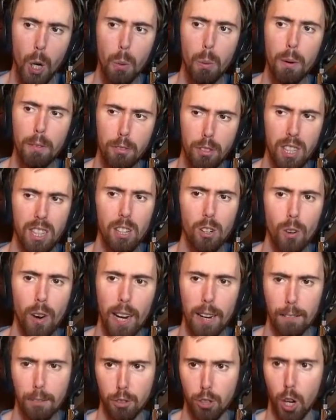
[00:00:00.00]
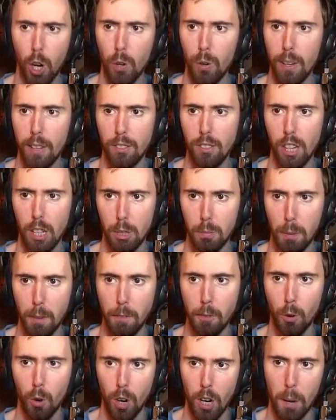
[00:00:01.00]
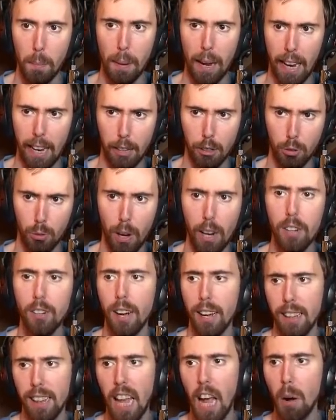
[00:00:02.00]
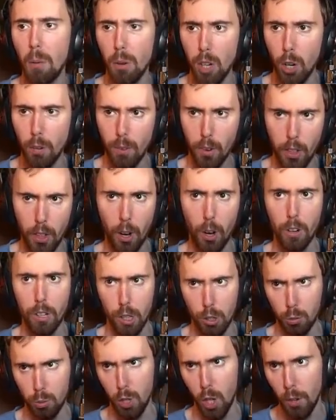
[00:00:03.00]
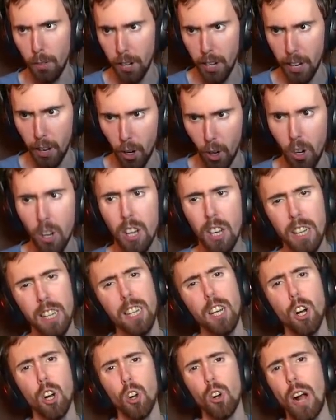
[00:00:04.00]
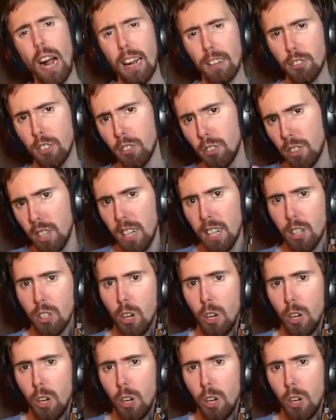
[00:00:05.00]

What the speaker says: We've seen a lot of Scarlet sets before in the past, right? Like that one over there, this one over here. You know, classics getting